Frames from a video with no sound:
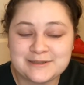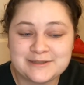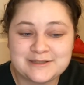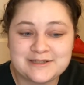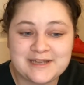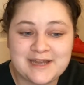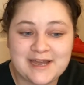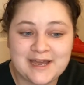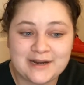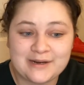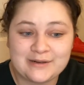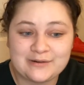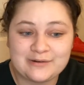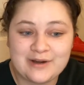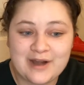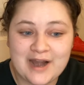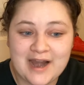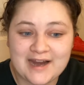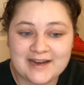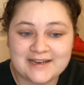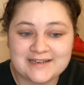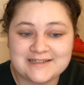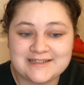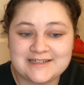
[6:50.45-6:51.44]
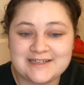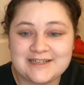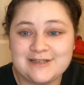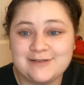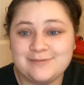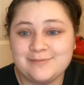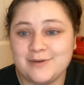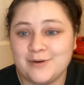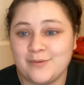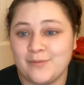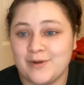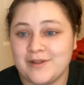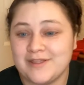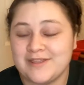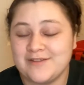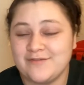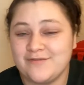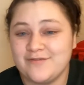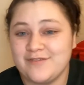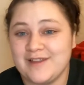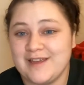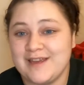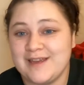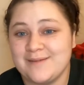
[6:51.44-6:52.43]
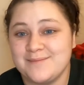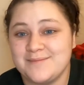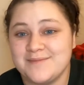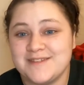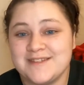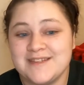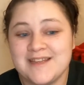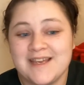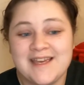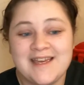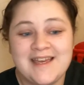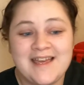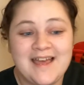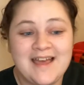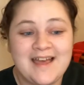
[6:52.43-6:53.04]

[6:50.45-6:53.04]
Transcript: Seattle Kraken team and what the Flames